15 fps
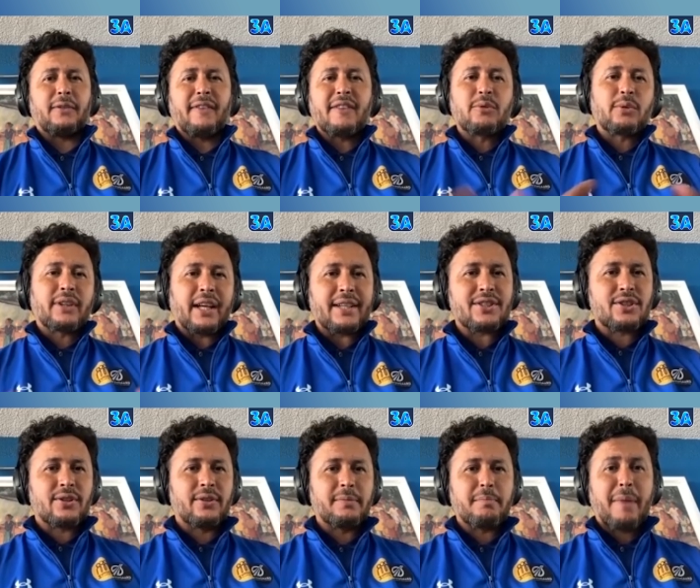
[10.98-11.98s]
of
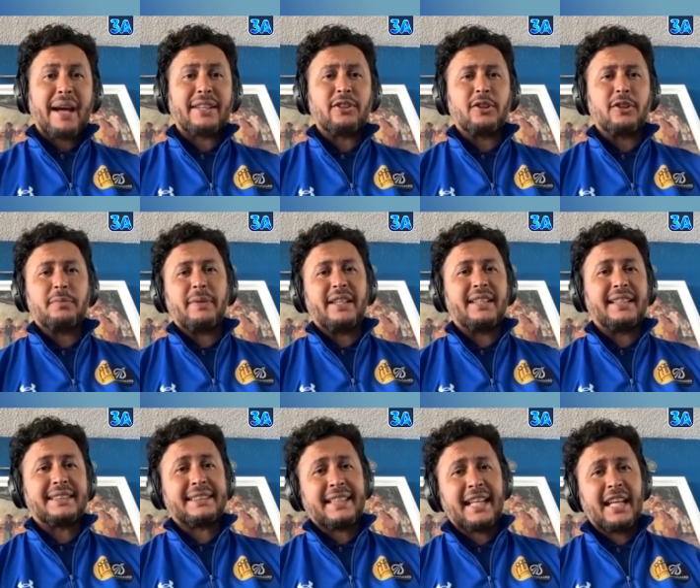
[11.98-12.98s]
education might not be the
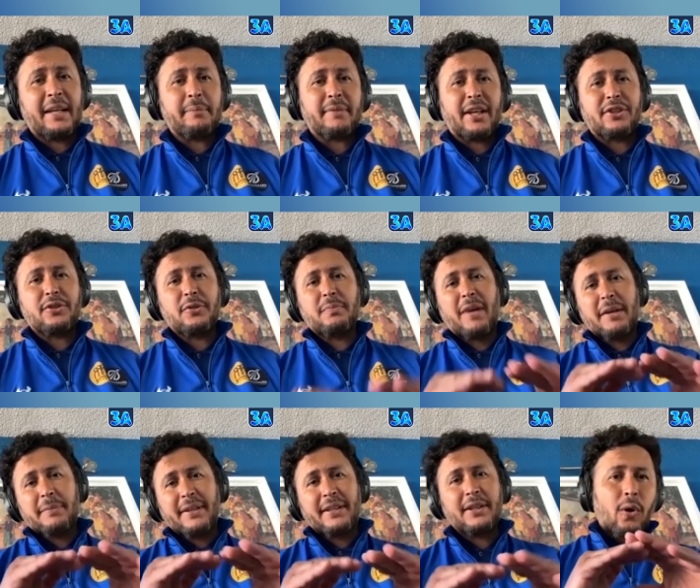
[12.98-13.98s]
same, that you might
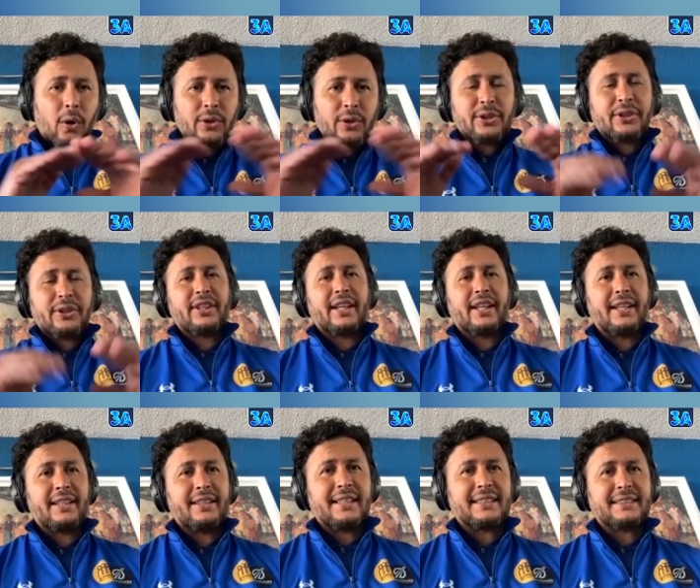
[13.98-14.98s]
be under
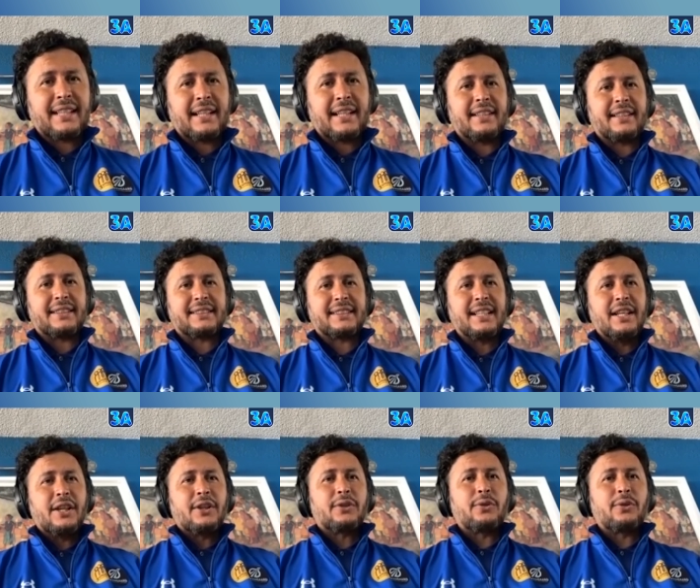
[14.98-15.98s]
the standards.
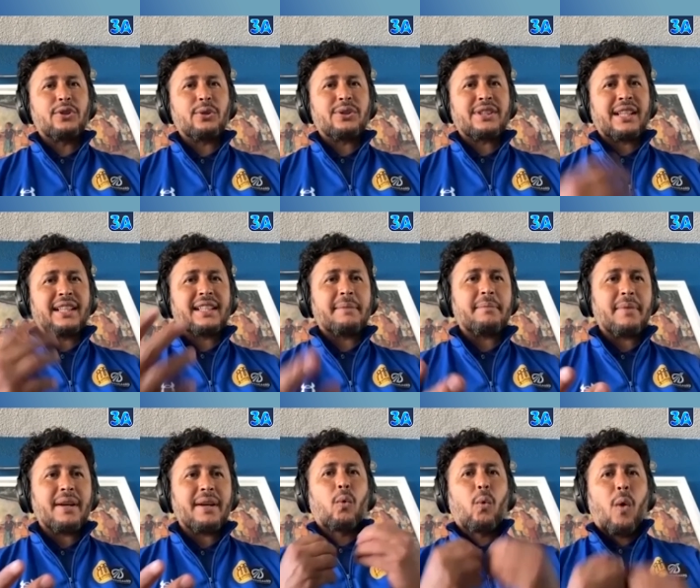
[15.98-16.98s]
Could you tell
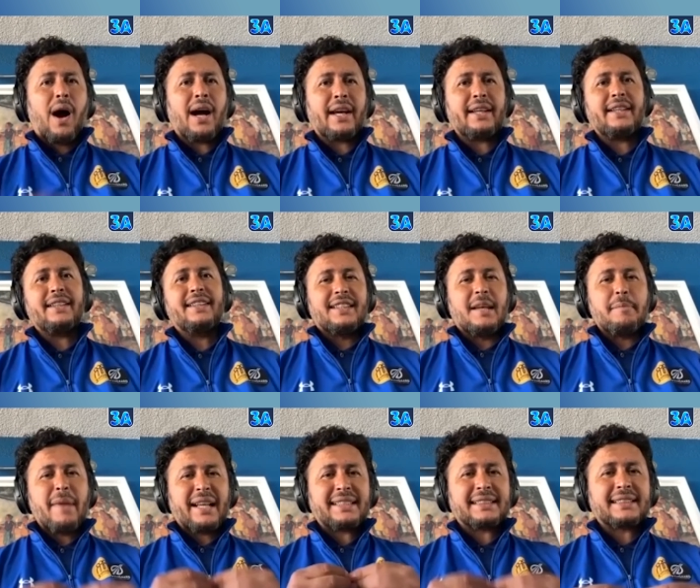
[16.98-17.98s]
them why the
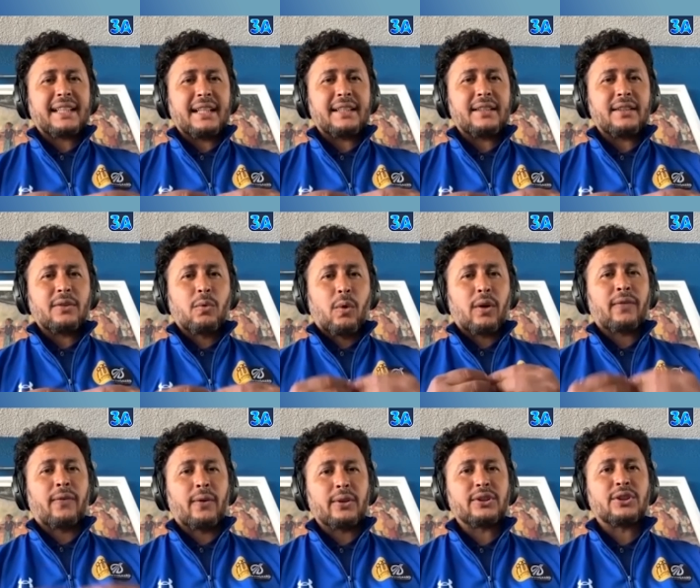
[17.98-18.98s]
Mexican
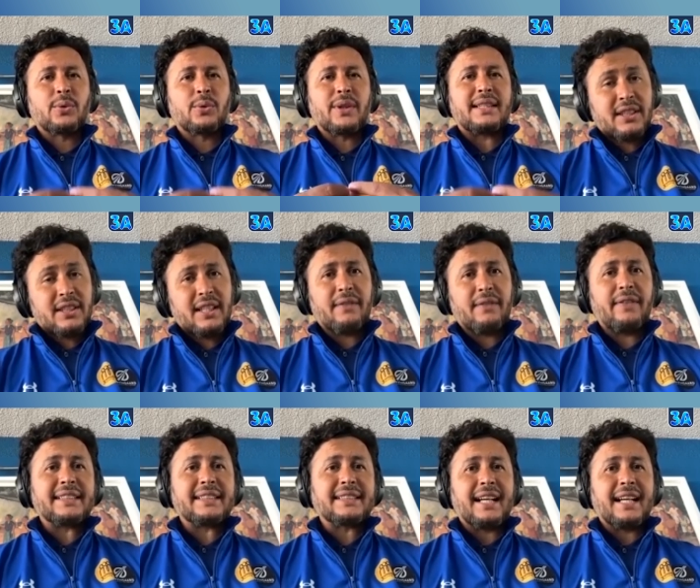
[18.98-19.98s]
workforce through the TN
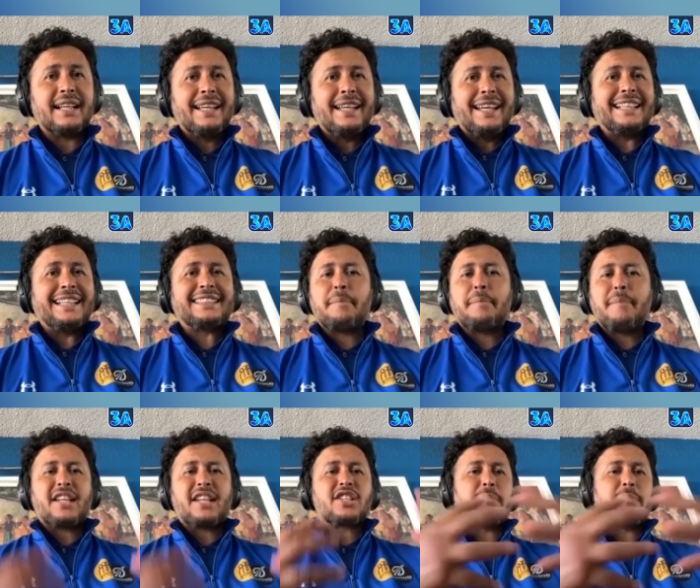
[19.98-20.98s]
visa is a
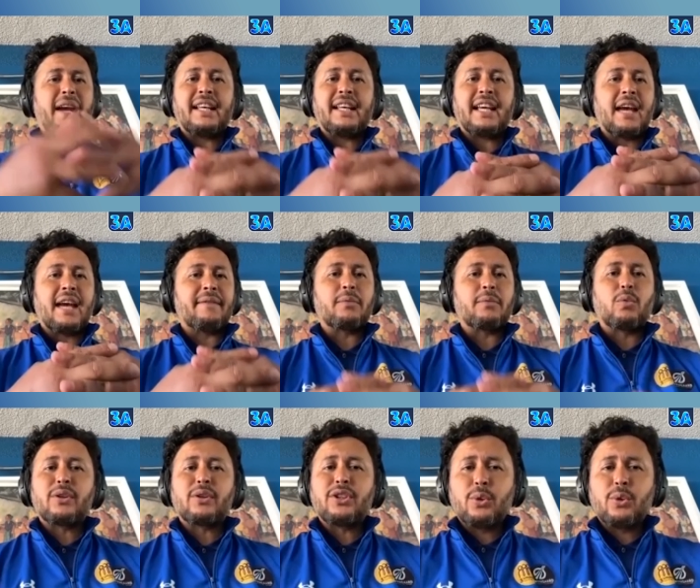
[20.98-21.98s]
match made in heaven
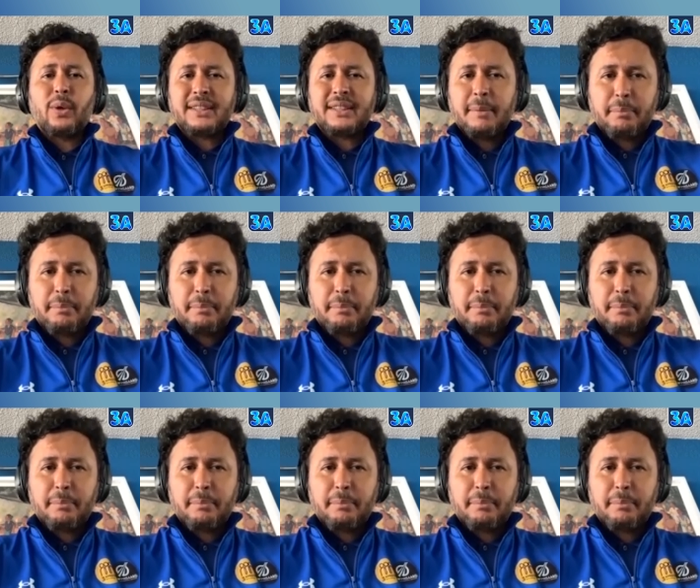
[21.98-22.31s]
with U.S.